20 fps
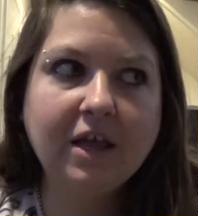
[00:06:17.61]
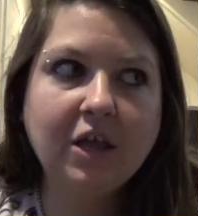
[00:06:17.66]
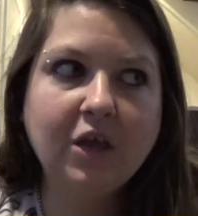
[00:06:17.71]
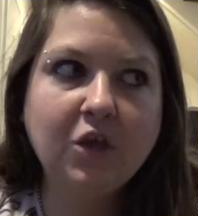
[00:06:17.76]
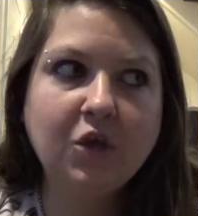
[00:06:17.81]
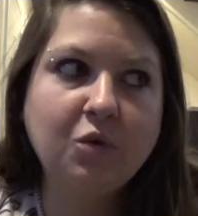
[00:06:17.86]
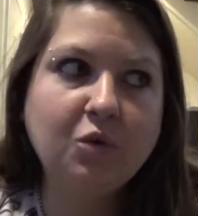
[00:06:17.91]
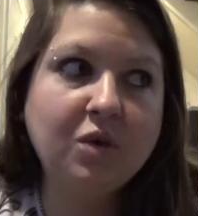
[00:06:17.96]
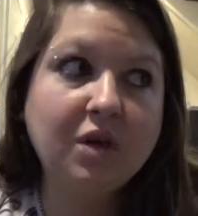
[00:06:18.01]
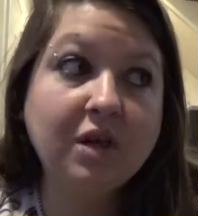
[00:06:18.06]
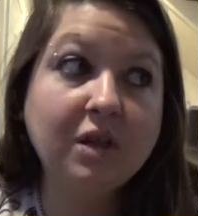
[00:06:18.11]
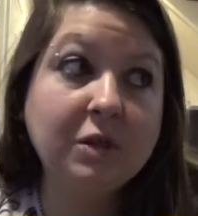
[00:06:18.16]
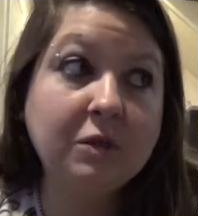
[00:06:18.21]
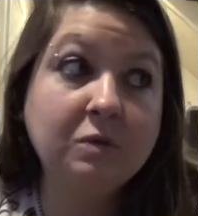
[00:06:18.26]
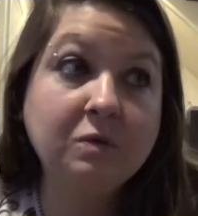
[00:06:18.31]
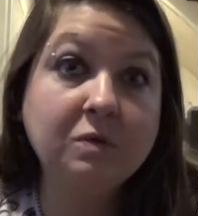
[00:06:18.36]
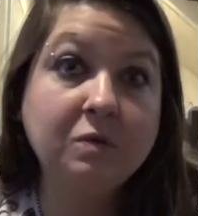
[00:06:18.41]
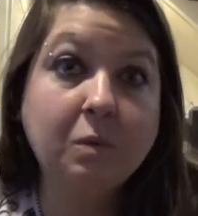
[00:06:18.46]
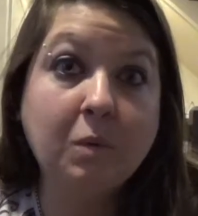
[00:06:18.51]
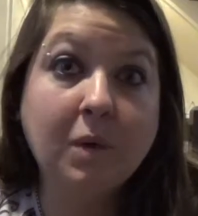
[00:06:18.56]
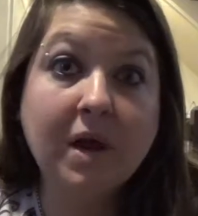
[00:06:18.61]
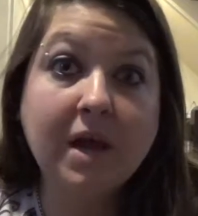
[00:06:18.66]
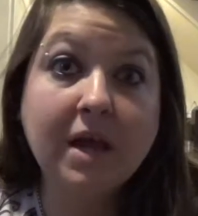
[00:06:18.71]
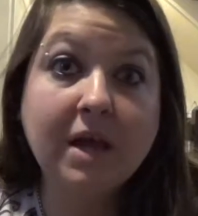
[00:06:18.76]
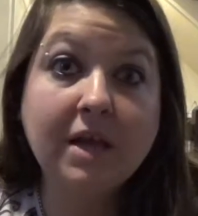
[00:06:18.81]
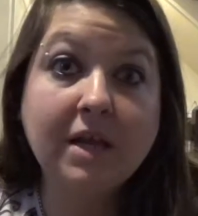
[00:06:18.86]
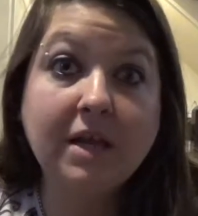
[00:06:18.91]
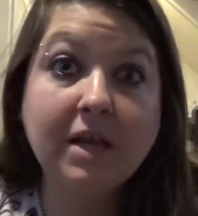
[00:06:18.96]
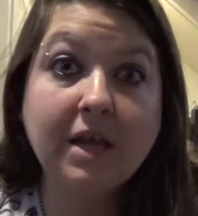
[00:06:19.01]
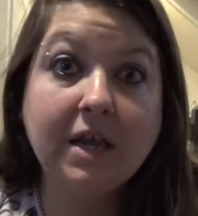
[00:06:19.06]
you can lose
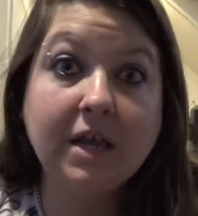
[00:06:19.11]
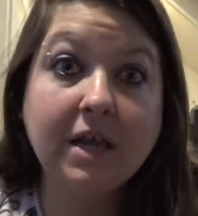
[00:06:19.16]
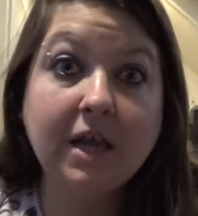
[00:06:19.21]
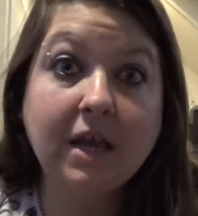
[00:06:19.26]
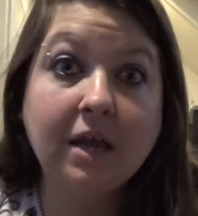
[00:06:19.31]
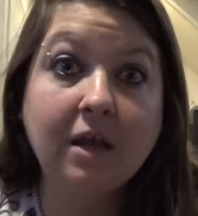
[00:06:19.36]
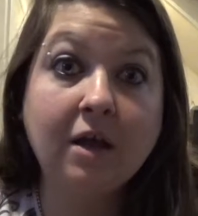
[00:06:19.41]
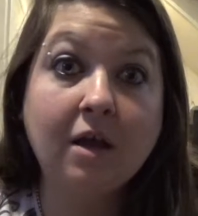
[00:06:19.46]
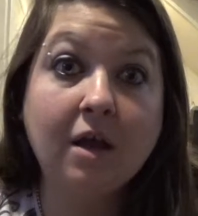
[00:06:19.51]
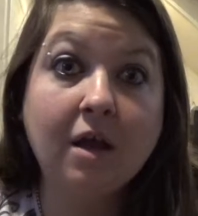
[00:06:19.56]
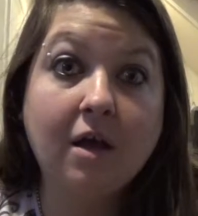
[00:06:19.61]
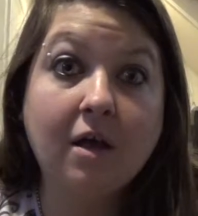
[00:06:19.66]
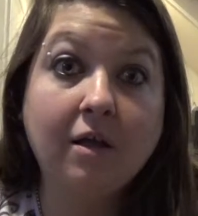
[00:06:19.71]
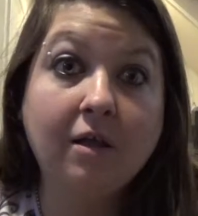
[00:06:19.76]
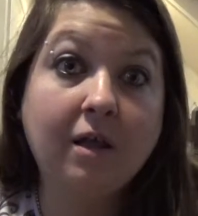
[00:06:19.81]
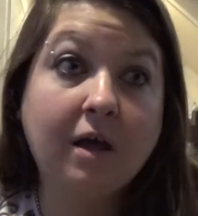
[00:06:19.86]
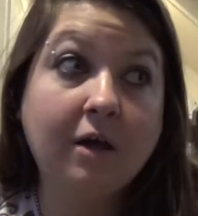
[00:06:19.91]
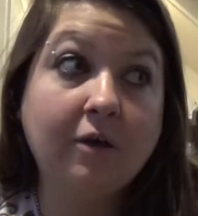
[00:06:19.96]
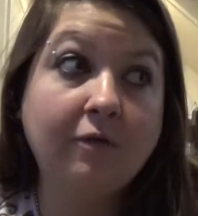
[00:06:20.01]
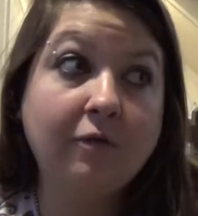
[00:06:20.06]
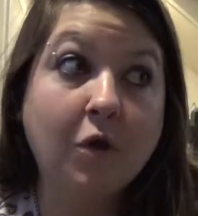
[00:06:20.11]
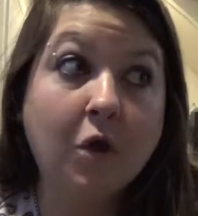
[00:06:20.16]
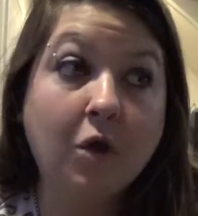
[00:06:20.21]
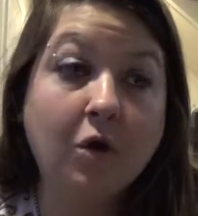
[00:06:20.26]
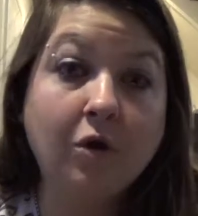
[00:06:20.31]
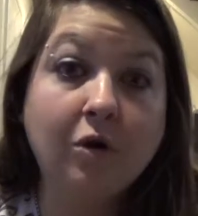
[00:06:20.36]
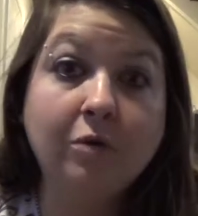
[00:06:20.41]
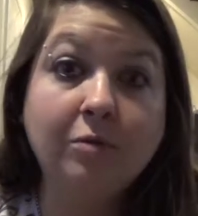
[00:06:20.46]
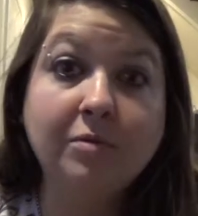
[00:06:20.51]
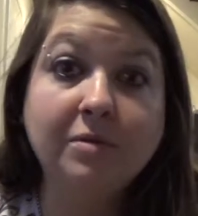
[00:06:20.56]
weight eating a lot of
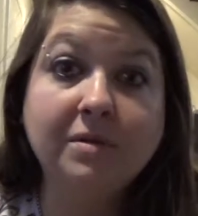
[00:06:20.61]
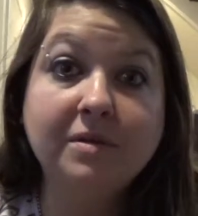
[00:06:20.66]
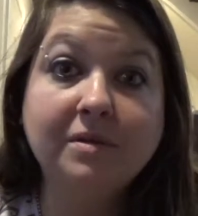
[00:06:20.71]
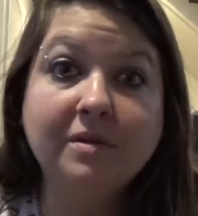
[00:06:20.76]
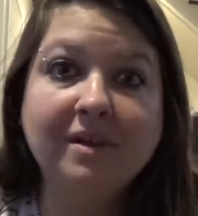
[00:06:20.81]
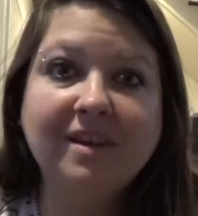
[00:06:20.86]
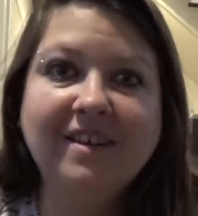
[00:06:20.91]
carbs.